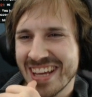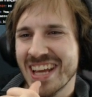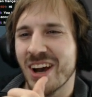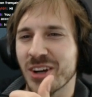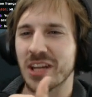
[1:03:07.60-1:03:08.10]

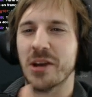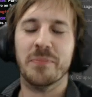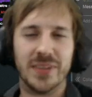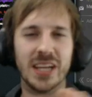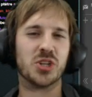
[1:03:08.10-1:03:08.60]
okay,
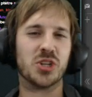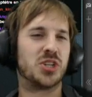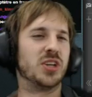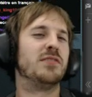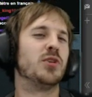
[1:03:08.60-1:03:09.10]

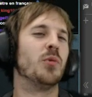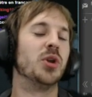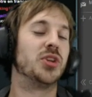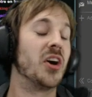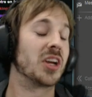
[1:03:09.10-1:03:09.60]
Davis, If you want to
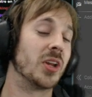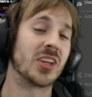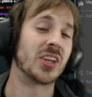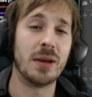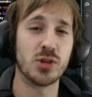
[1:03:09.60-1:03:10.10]
talk about a
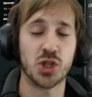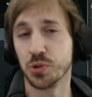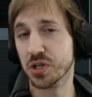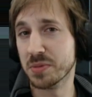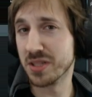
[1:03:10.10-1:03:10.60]
game,
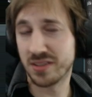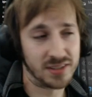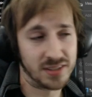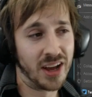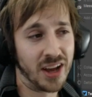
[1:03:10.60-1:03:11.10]
stream it.
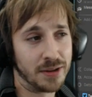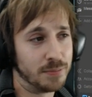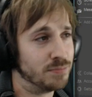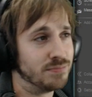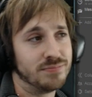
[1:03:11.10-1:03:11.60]

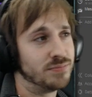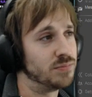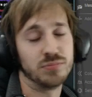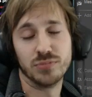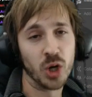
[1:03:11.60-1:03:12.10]
Um,
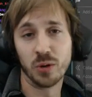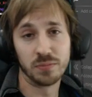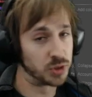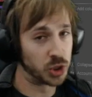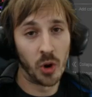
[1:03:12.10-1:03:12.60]
you know,
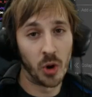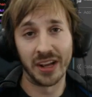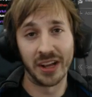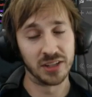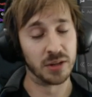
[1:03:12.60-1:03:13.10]
go
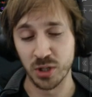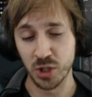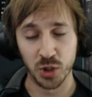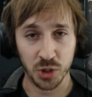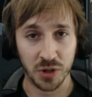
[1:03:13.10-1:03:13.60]
ahead. I mean, you,
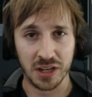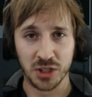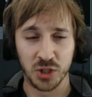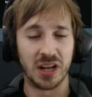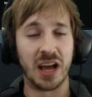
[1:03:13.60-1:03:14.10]
you're
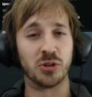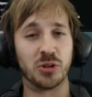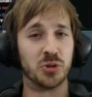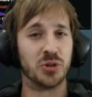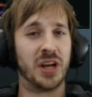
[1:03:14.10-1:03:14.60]
you're allowed to
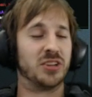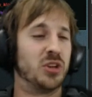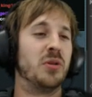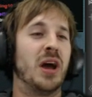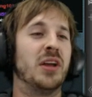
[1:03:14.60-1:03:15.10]
do that.
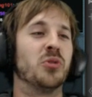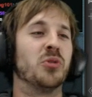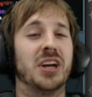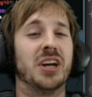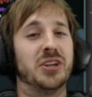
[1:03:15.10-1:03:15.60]
I, don't
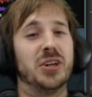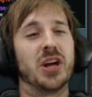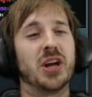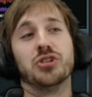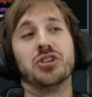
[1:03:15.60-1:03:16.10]
care. You know,
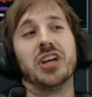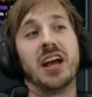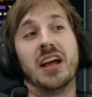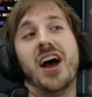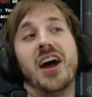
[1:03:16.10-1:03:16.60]
actually, I
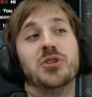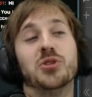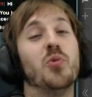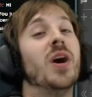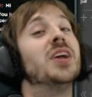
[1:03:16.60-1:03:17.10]
I do
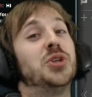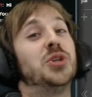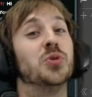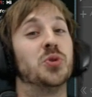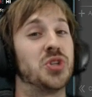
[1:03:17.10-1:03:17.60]
want
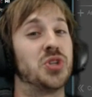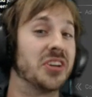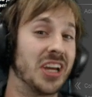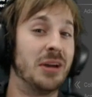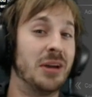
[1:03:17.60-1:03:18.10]
you to share the
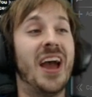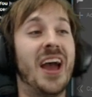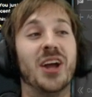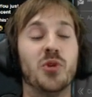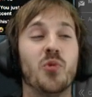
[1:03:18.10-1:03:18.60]
game.
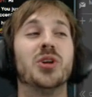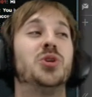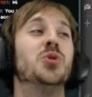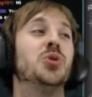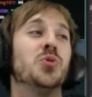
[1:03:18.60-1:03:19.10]
I do want
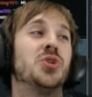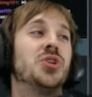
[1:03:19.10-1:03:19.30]
you to